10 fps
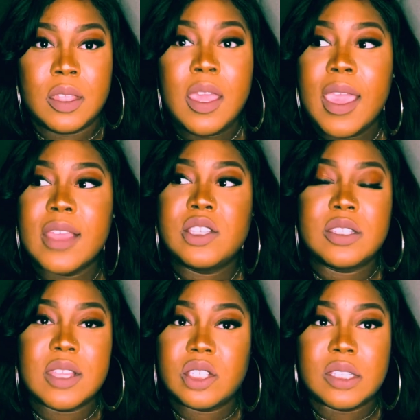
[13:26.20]
And she
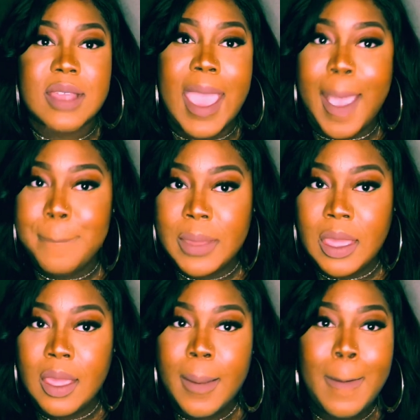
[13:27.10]
says she's
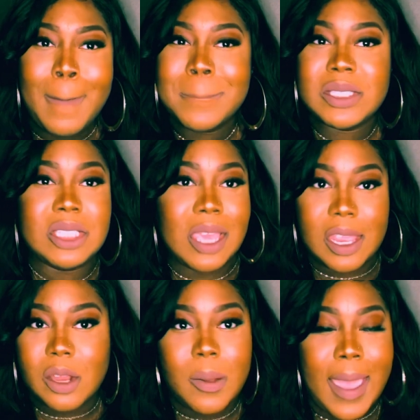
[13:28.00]
happy, but she
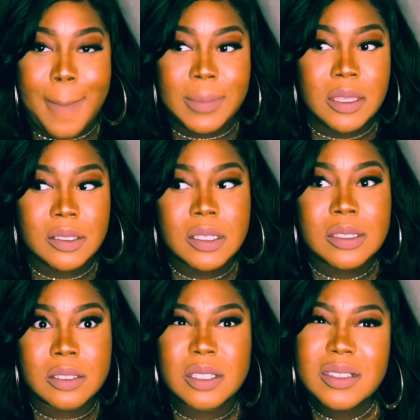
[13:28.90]
ain't no happy.
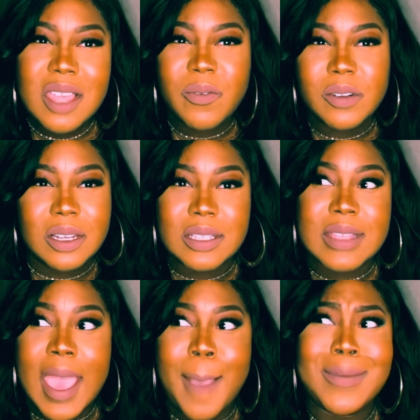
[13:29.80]
She's definitely
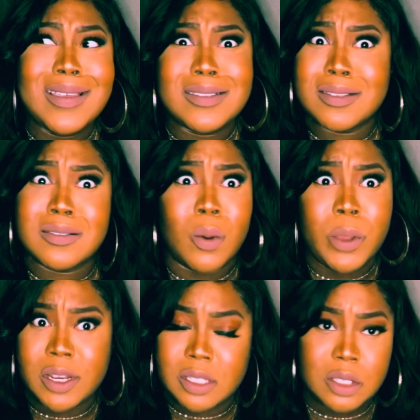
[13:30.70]
sad because this is a
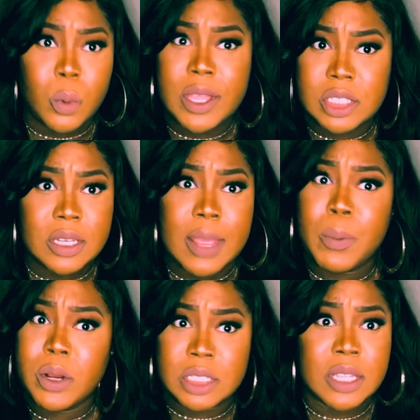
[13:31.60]
weird situation that
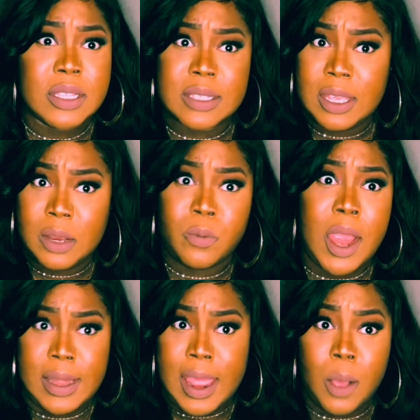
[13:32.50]
Porsha is in
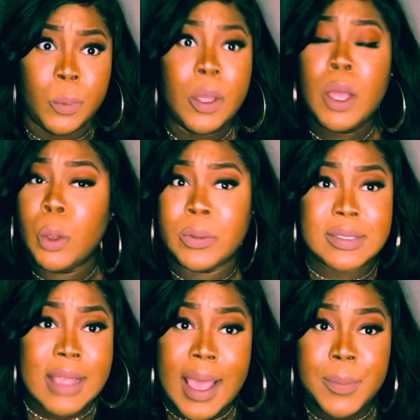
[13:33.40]
right now with
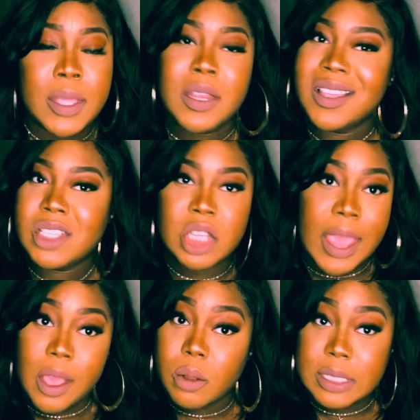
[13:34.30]
Simon. She
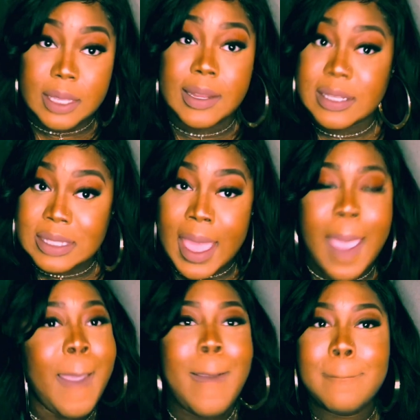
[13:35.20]
ain't gonna tell us that,
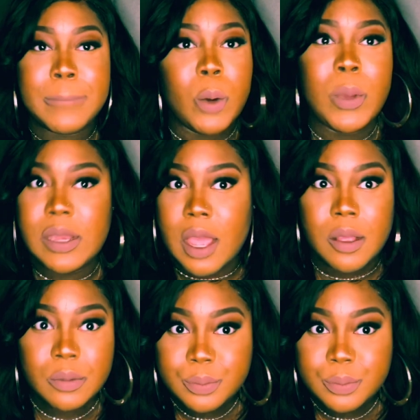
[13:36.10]
but we know.